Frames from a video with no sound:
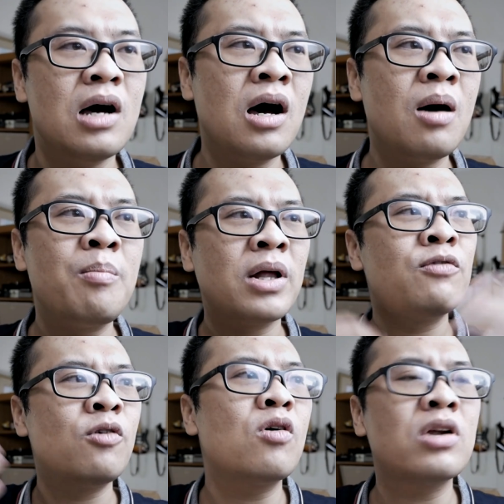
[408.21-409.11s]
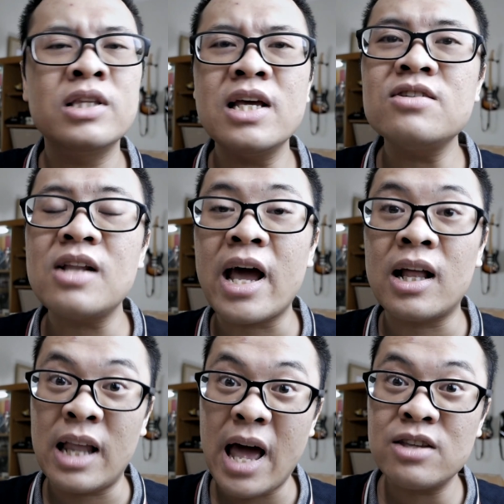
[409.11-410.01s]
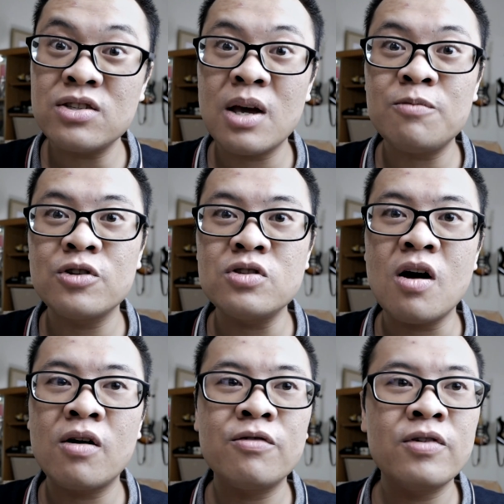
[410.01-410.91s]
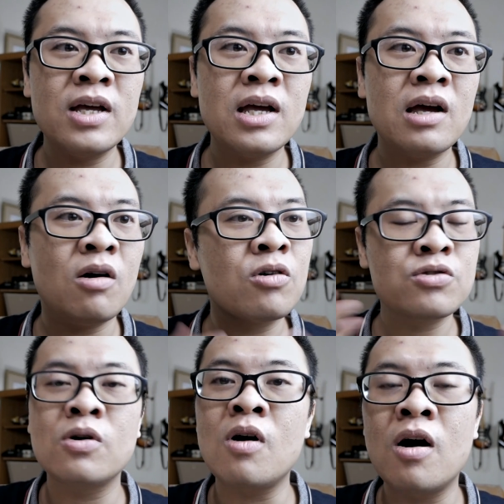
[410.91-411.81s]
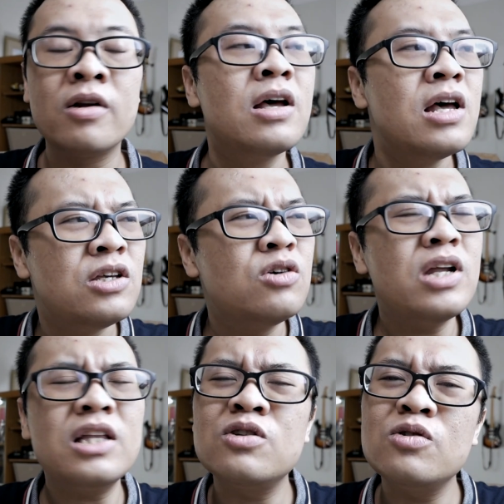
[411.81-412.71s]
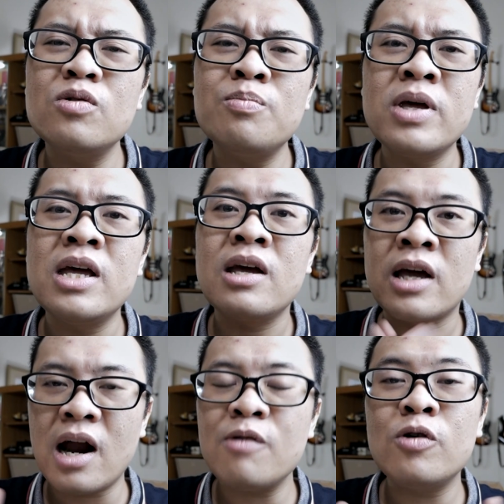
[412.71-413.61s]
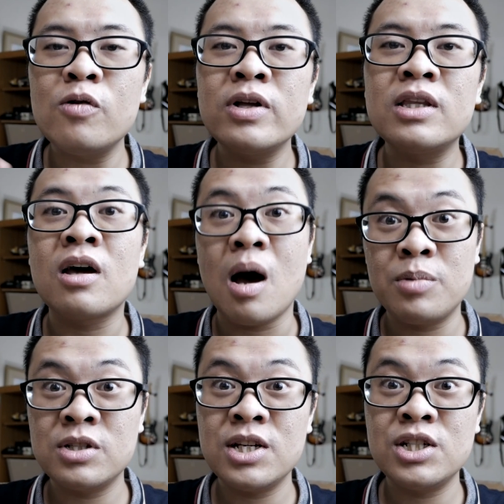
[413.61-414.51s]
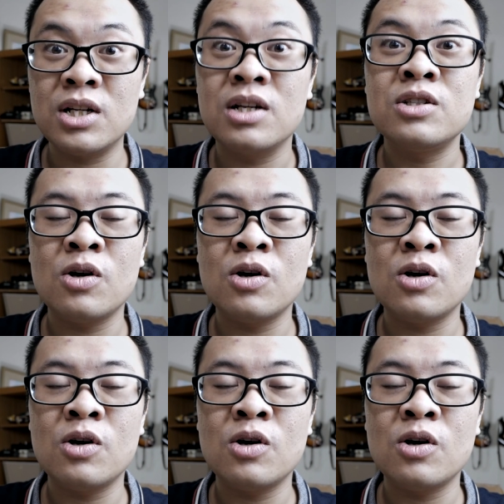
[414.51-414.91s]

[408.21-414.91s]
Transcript: Uh, but for things like landscape photography or so on, you need to be careful with the composition.